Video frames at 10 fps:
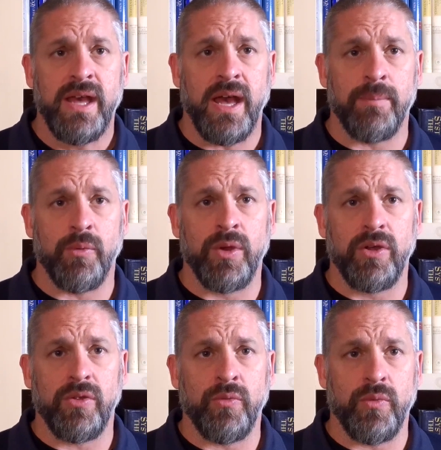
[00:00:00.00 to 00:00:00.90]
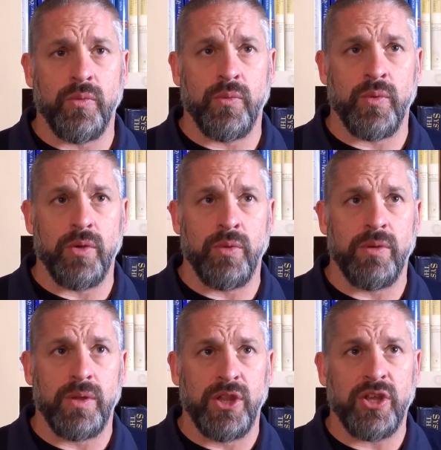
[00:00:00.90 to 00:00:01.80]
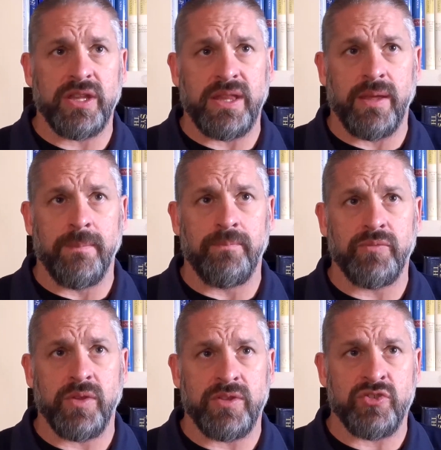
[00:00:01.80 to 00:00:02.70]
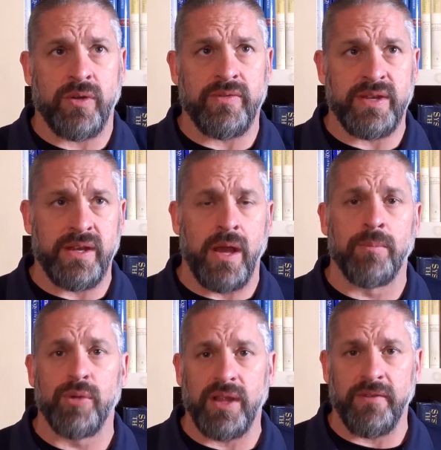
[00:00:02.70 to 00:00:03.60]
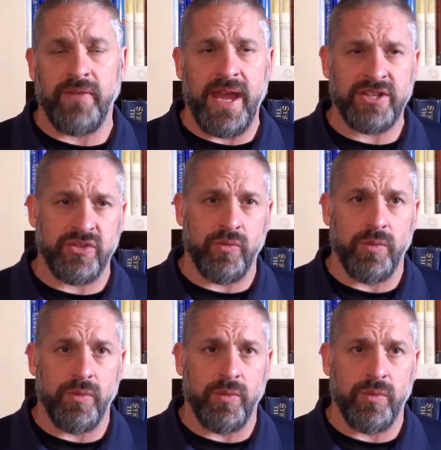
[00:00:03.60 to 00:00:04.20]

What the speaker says: But we'll look at them sort of in an umbrella fashion.